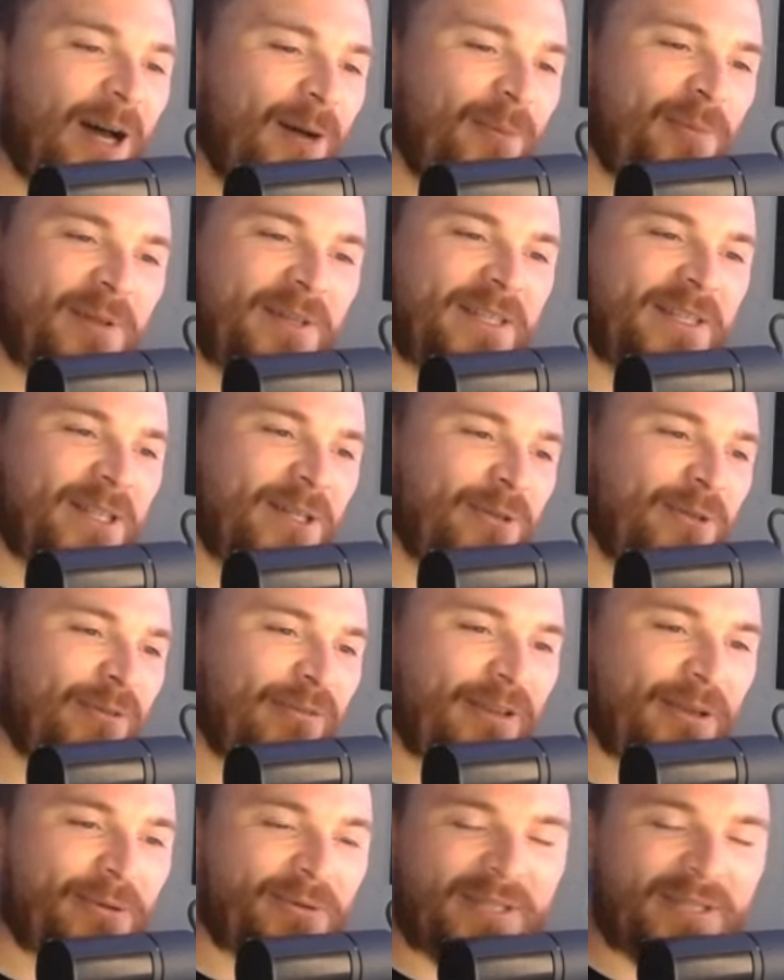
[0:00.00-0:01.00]
up until I
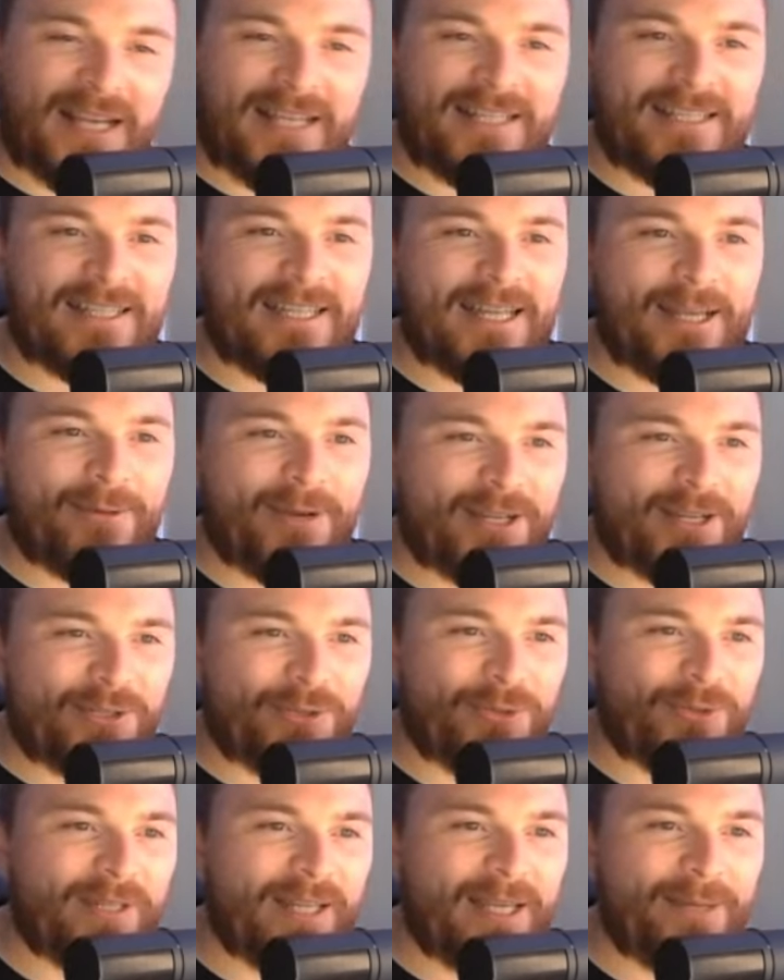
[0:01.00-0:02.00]
think it was yesterday where I
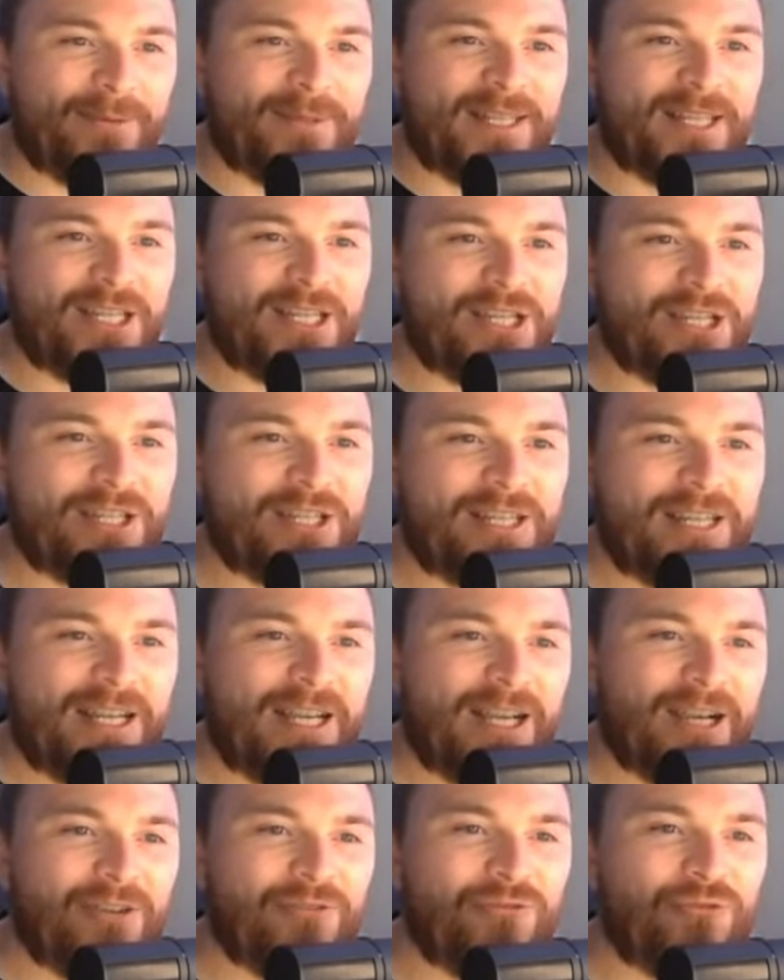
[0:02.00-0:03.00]
saw that he was injured
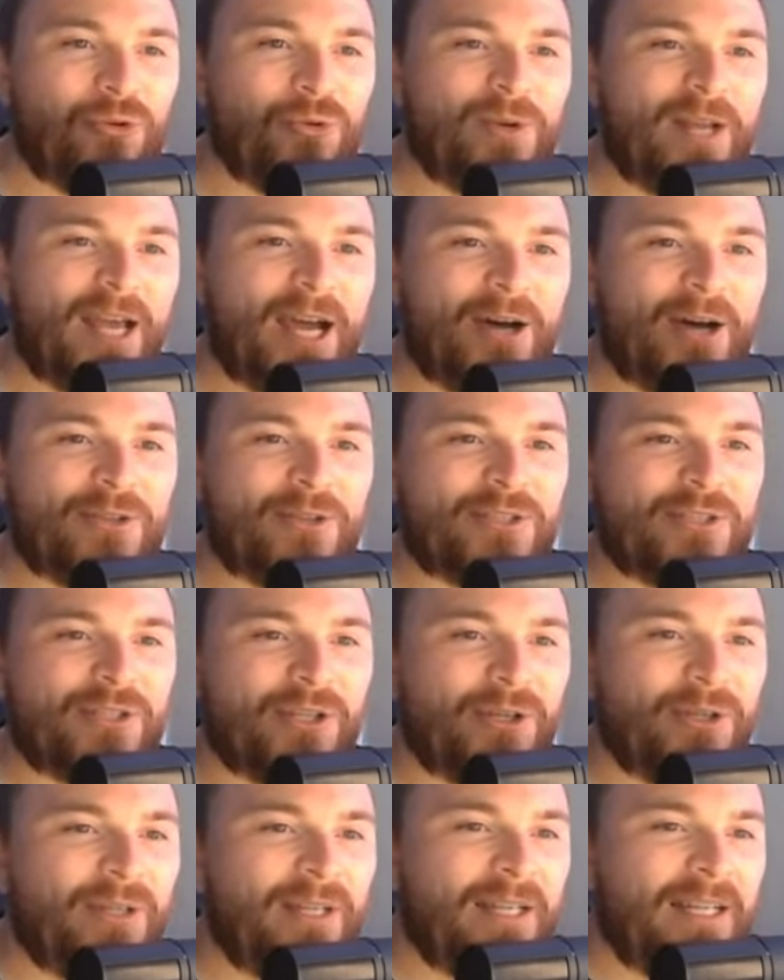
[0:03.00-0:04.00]
and ruled out.
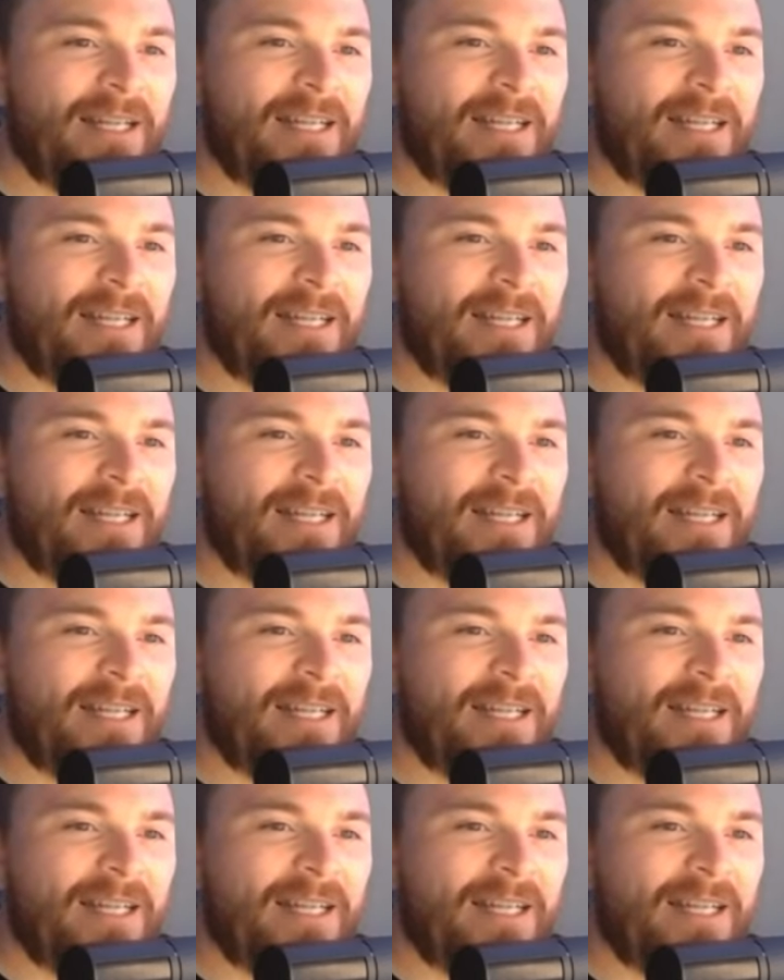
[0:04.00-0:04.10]
So